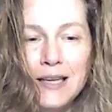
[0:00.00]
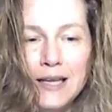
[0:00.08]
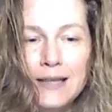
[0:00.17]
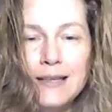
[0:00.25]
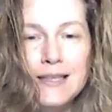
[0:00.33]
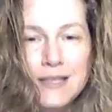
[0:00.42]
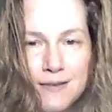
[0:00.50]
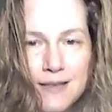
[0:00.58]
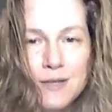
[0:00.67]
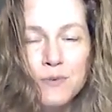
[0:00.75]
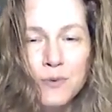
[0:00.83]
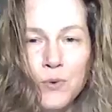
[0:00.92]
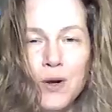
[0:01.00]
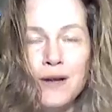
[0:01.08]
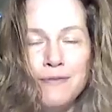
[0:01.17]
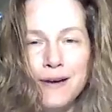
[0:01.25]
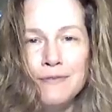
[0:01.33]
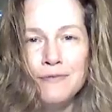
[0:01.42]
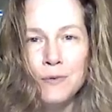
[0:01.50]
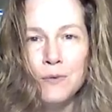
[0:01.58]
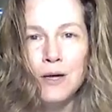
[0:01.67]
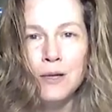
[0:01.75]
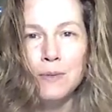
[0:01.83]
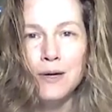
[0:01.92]
These will qualify for
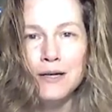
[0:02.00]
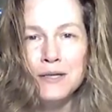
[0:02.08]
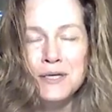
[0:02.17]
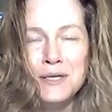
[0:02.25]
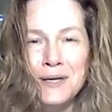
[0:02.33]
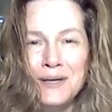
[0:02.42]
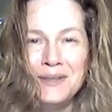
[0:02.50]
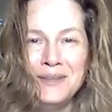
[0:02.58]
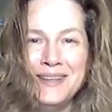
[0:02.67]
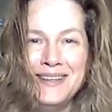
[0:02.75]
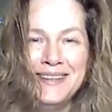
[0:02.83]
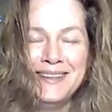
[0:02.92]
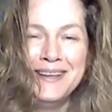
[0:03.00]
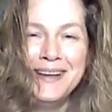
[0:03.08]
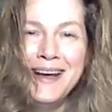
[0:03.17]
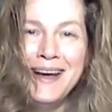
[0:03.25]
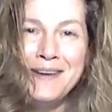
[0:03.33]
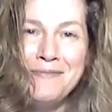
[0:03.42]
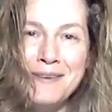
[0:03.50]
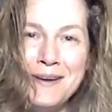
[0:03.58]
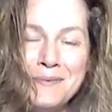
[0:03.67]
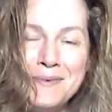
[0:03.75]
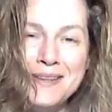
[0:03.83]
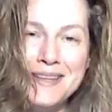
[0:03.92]
Walmart, so have
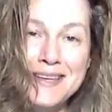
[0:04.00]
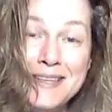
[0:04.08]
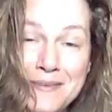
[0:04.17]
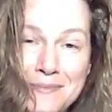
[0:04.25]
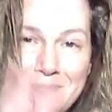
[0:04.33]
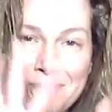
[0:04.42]
fun with these.